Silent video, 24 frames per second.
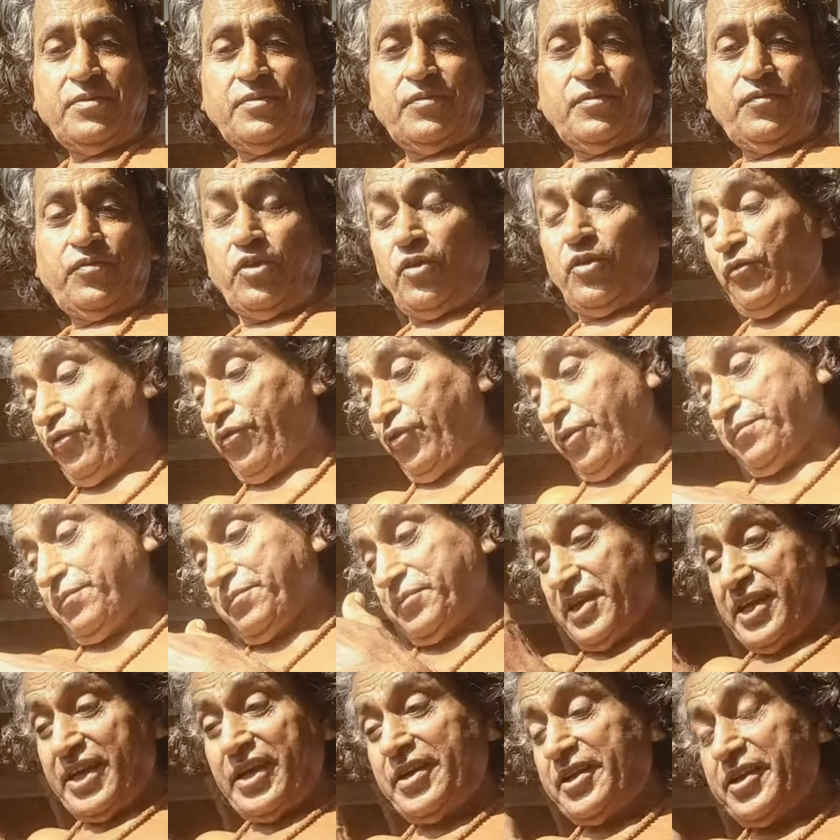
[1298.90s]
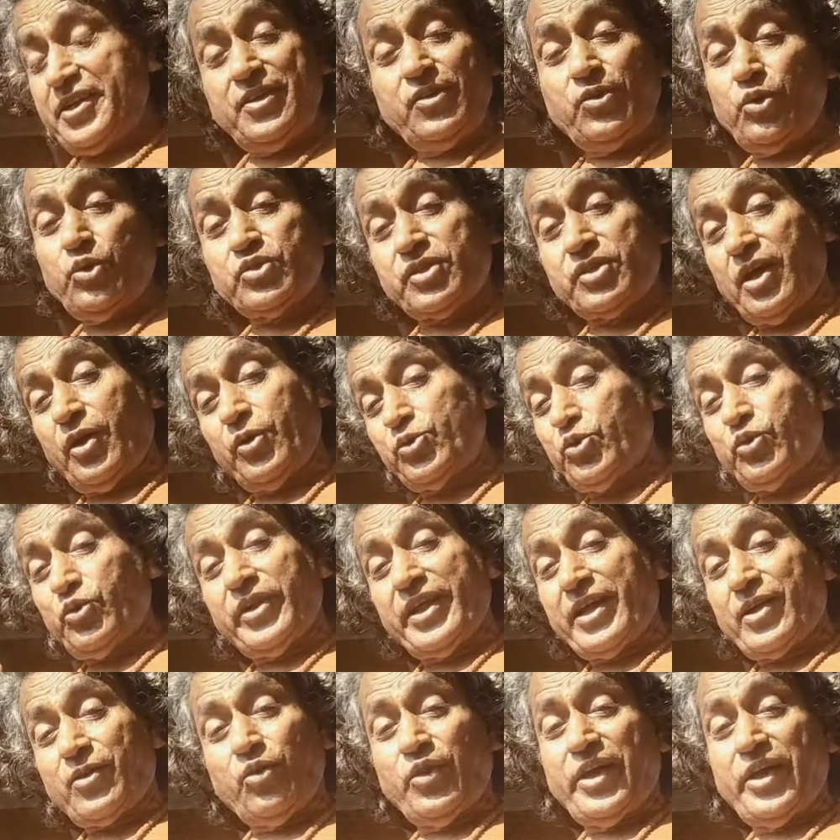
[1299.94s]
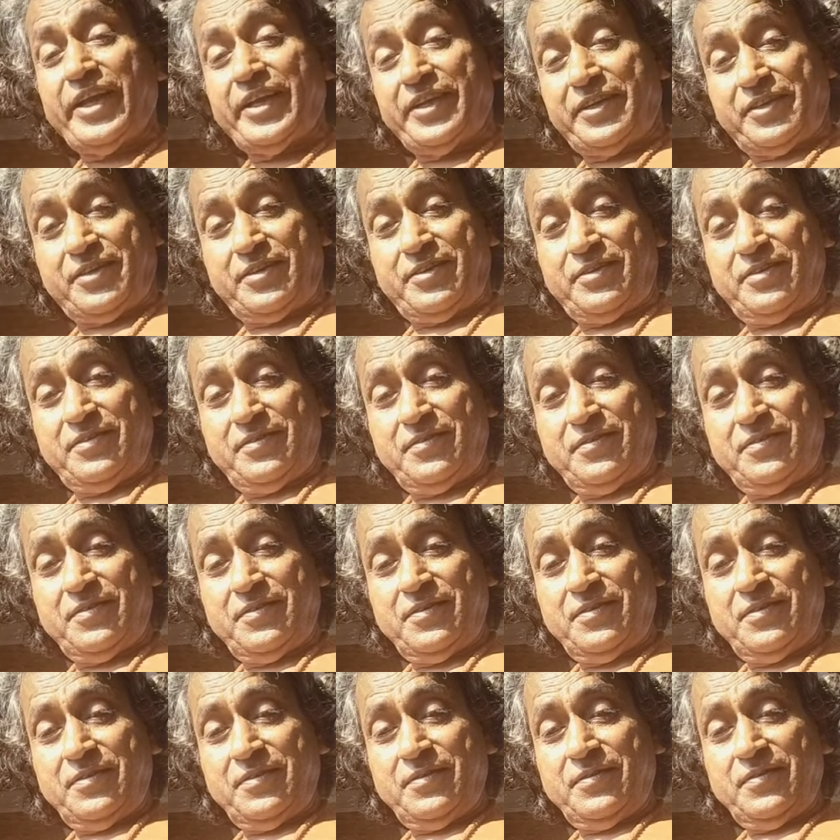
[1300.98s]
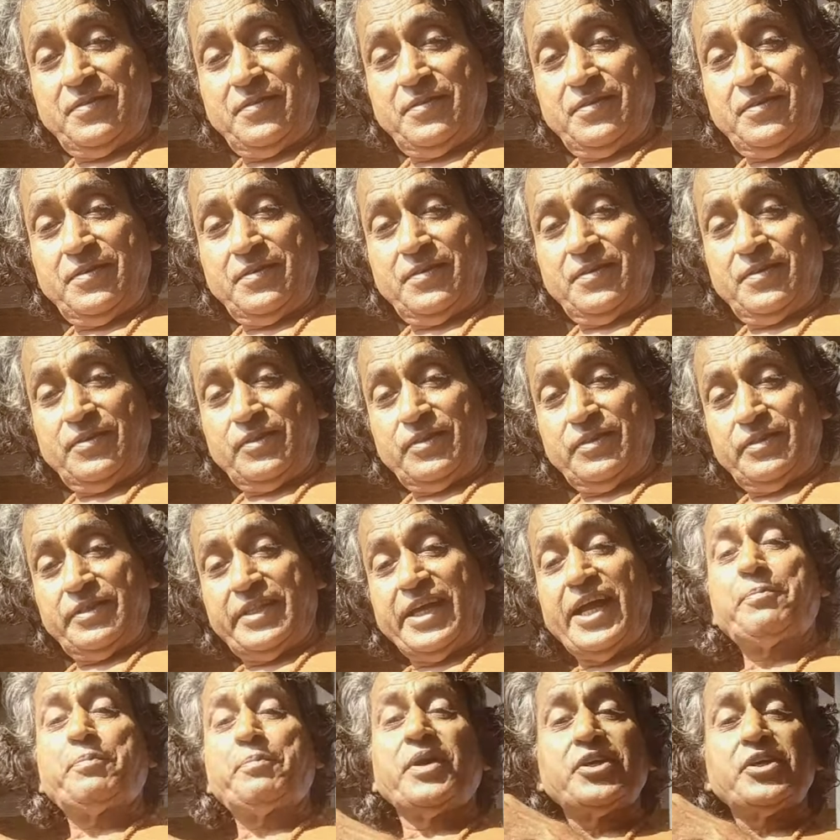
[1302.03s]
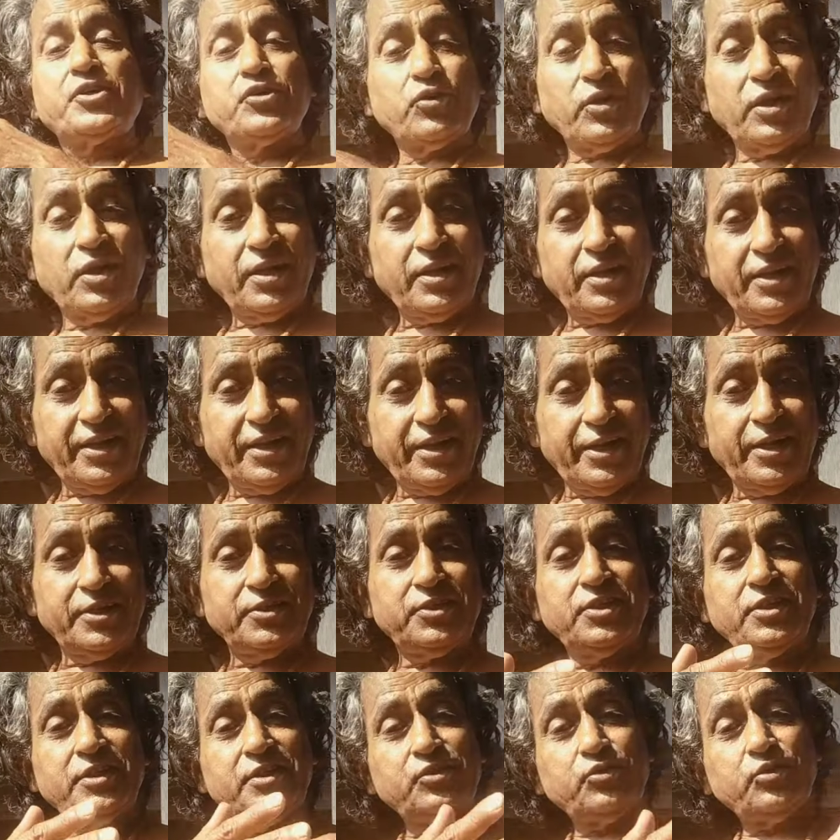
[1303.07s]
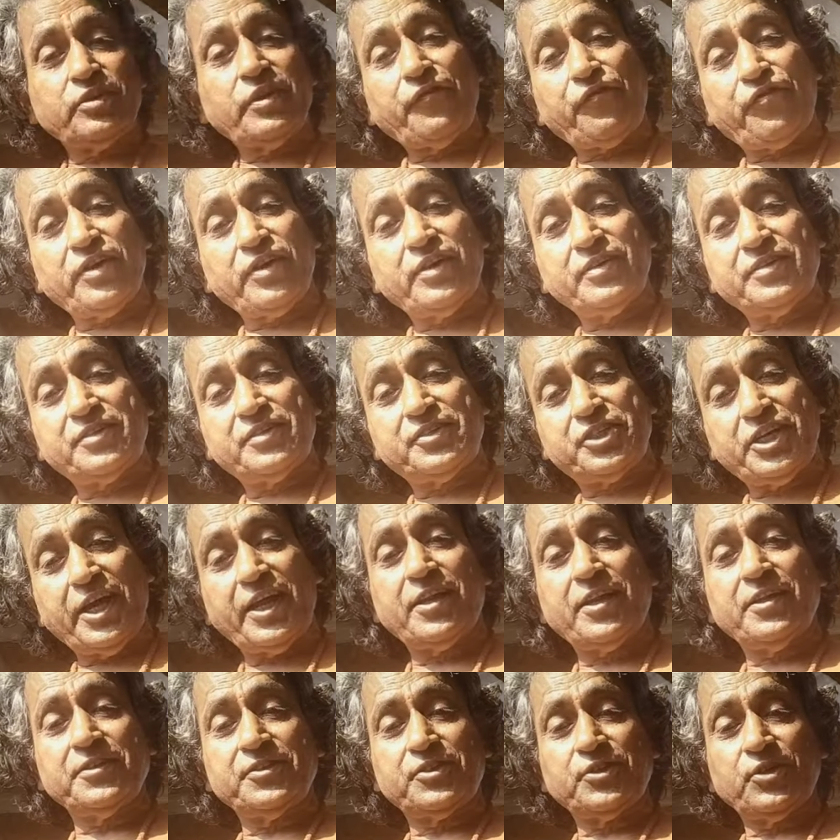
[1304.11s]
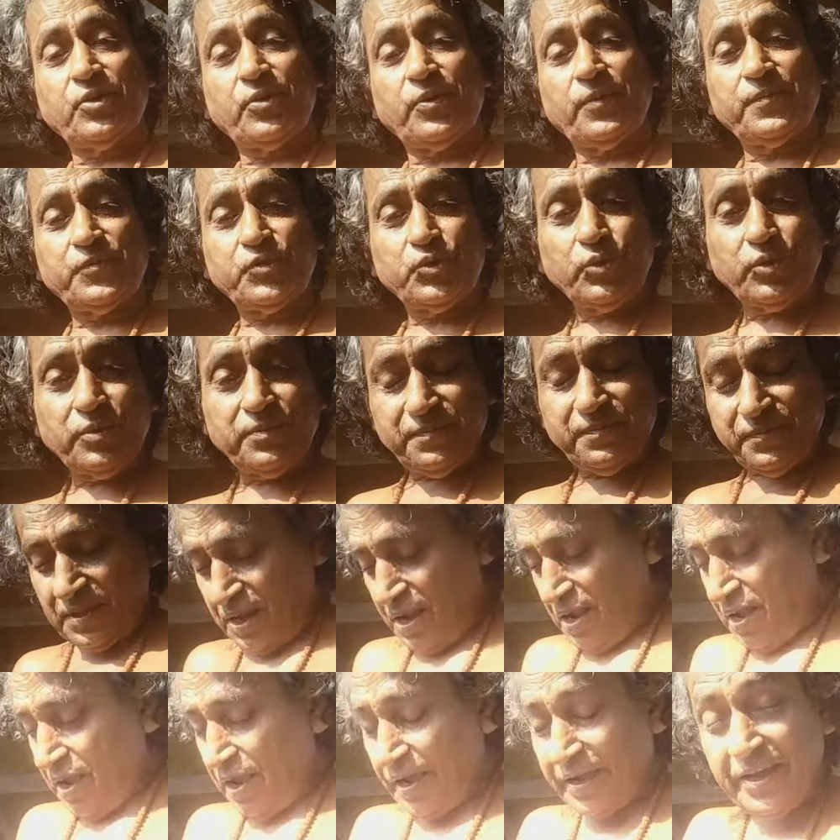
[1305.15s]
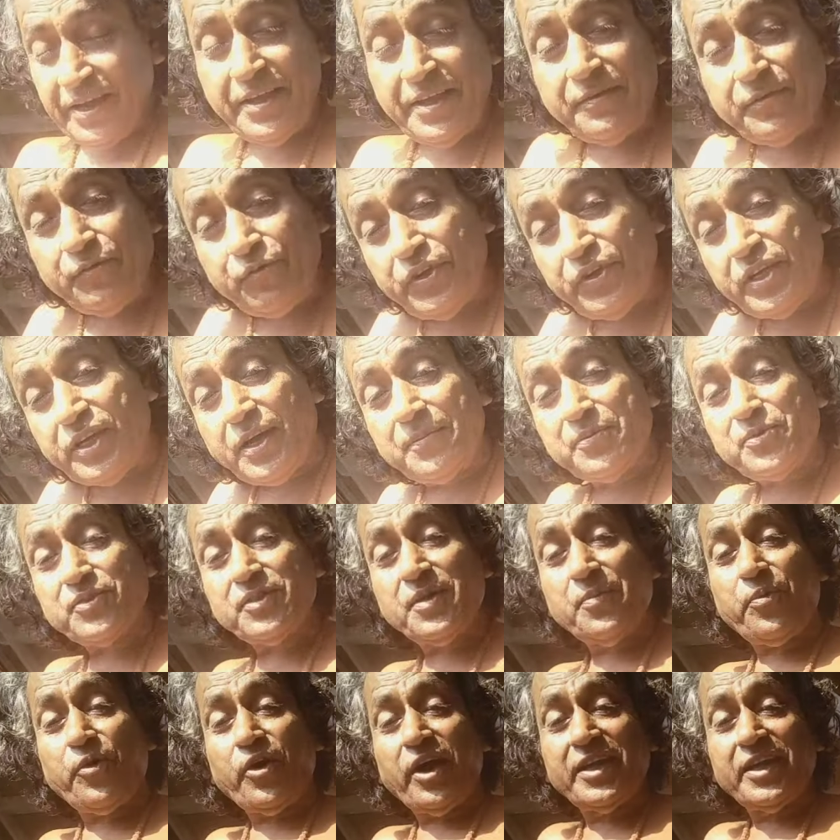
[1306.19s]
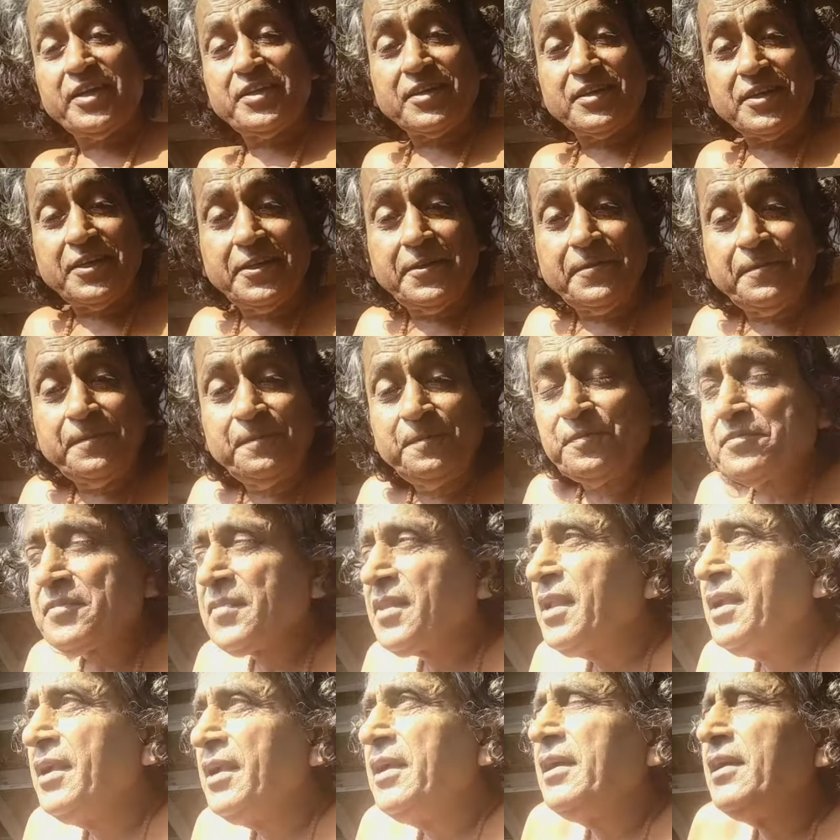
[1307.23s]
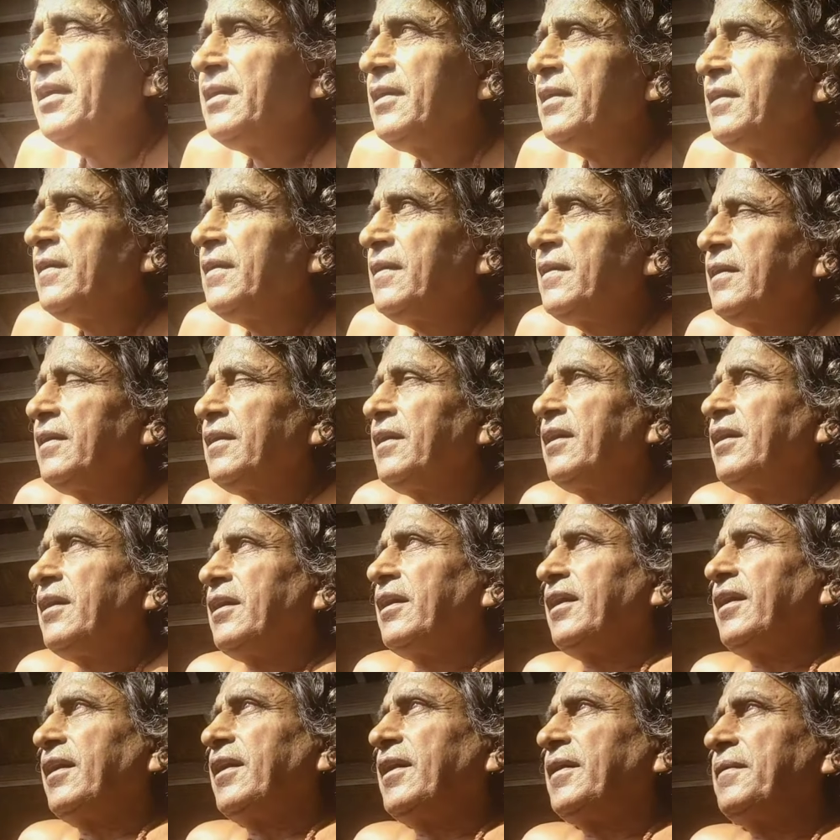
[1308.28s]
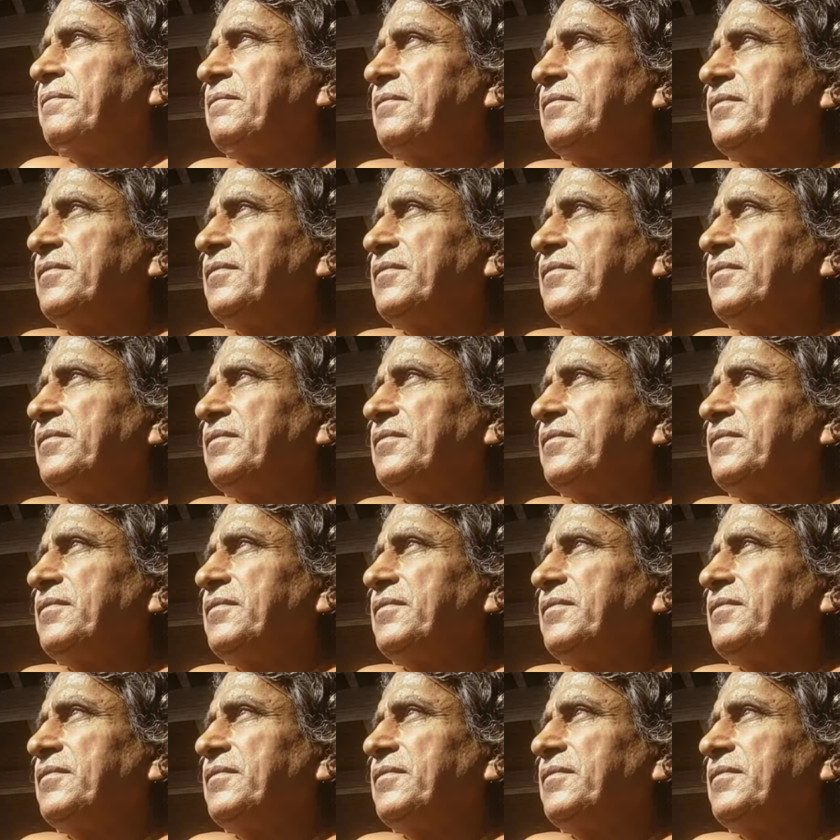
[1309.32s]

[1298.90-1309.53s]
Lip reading: From there he knows how to regulate that particular energy into different channels, So again, we come to the point again. Yeah,